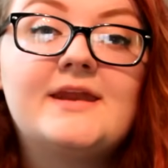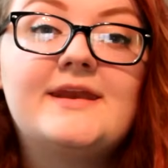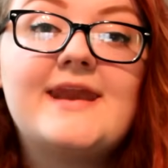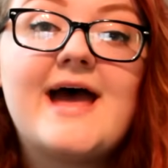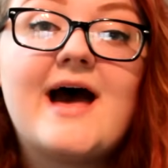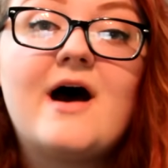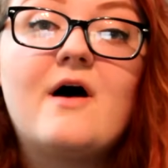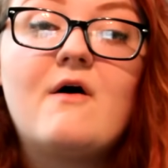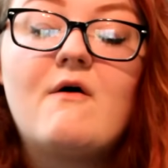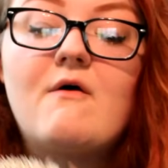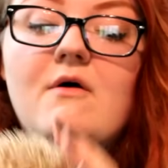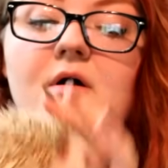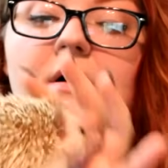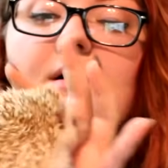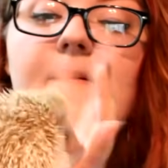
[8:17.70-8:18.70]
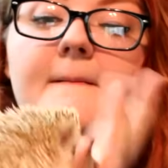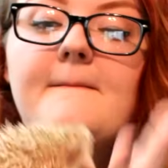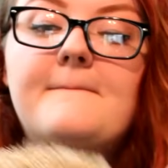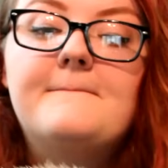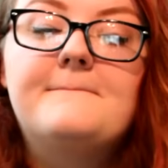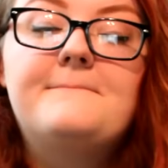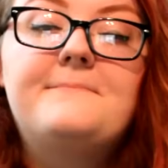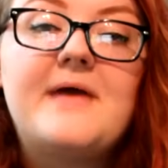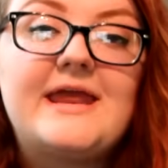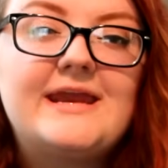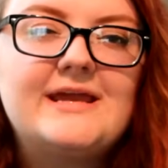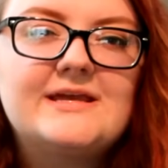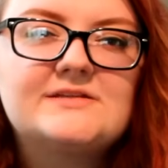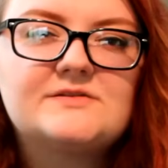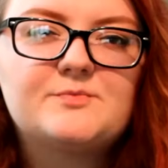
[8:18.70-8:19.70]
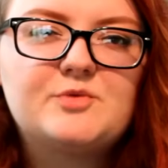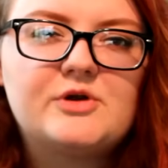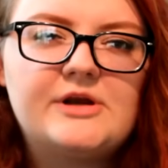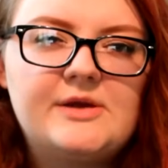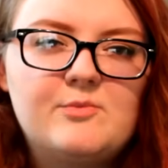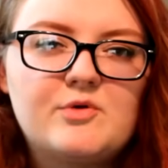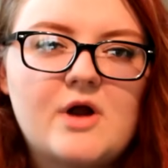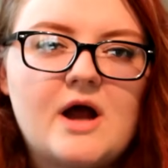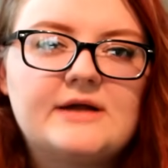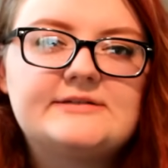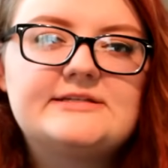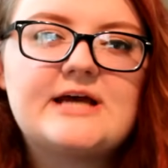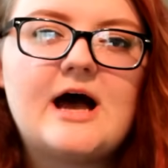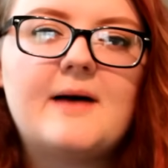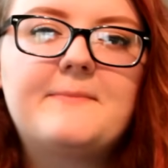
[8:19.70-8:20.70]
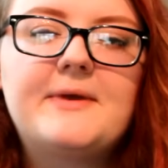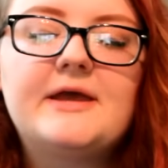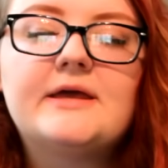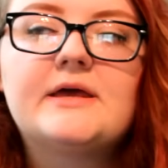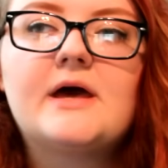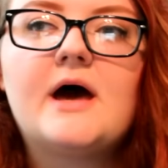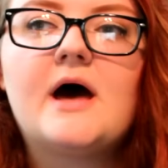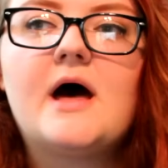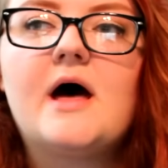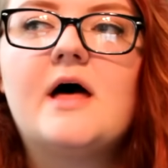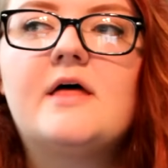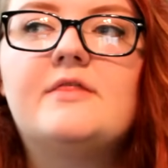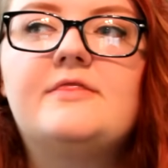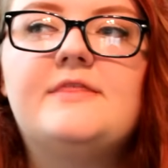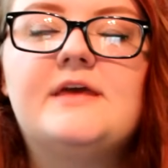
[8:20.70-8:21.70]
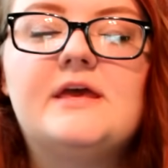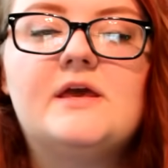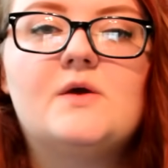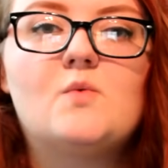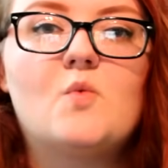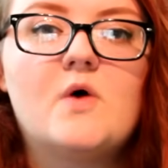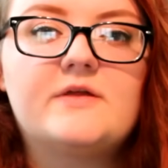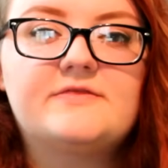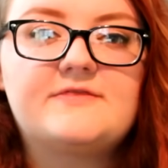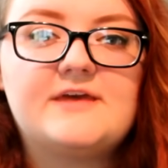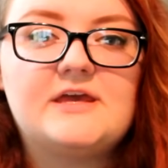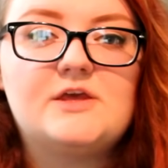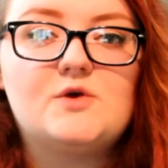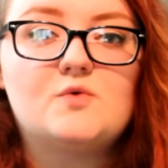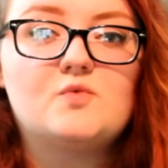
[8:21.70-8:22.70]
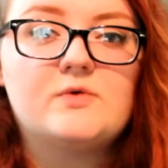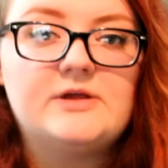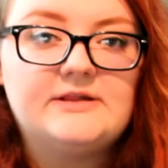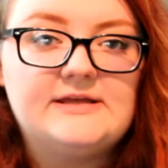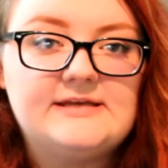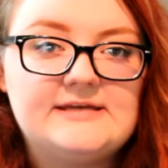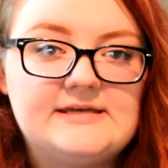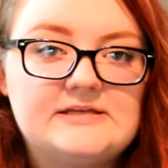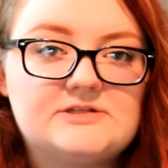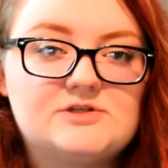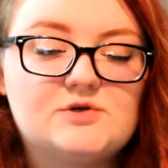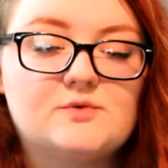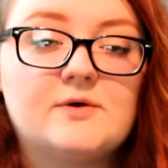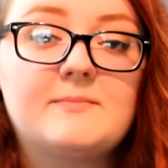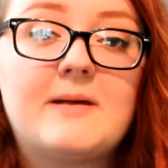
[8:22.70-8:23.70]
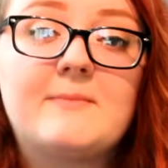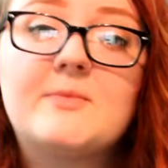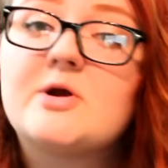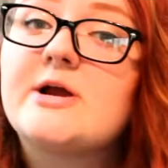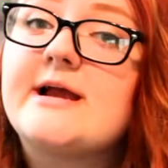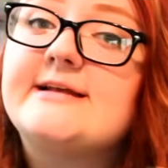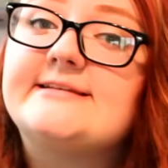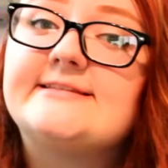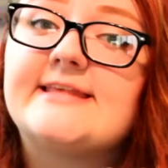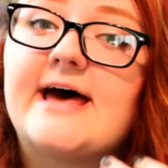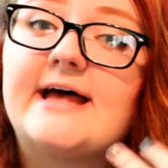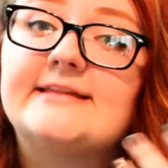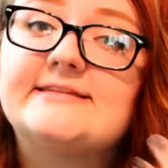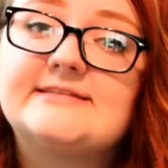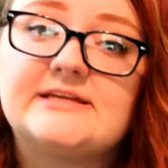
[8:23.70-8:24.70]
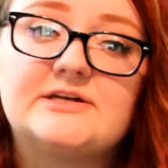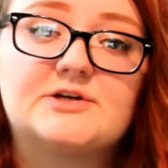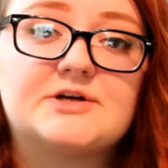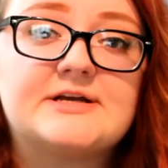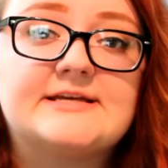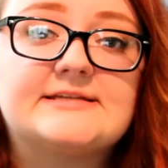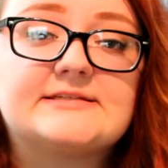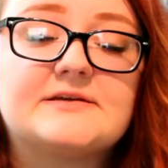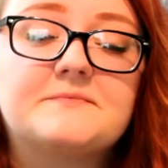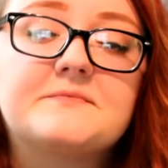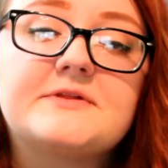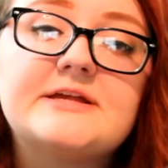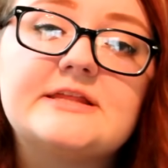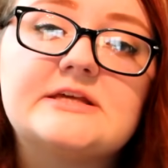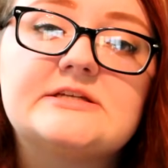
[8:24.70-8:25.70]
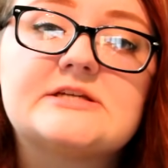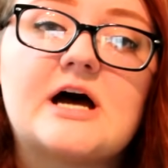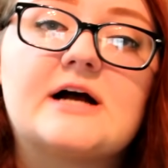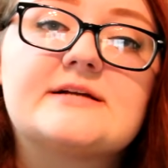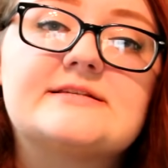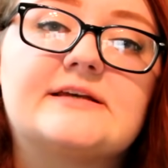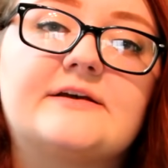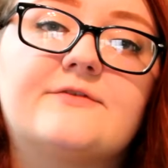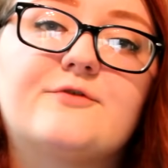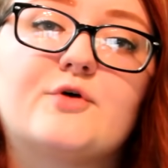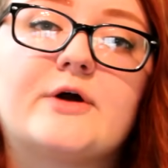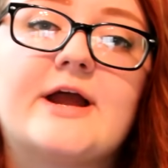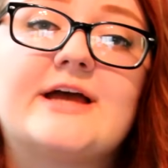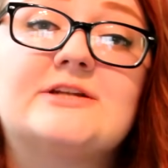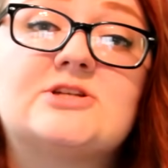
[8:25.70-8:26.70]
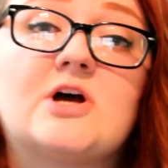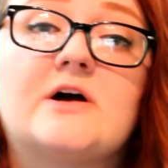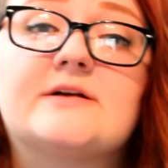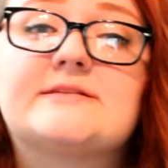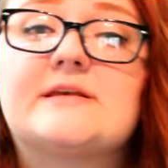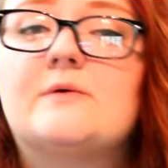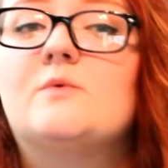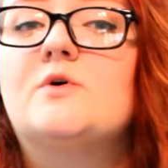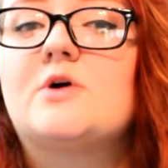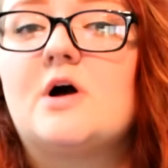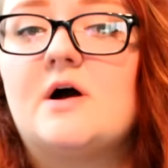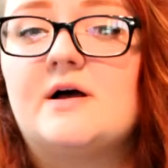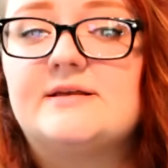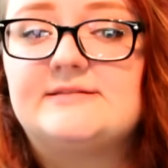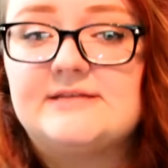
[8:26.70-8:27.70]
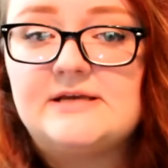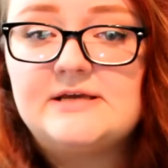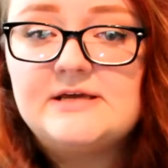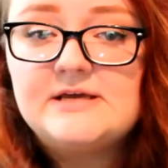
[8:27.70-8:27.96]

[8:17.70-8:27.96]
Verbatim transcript: Now, bedding is a pretty broad topic. Uh, the one thing you really need to remember is that cedar is completely toxic for hedgehogs. It will cause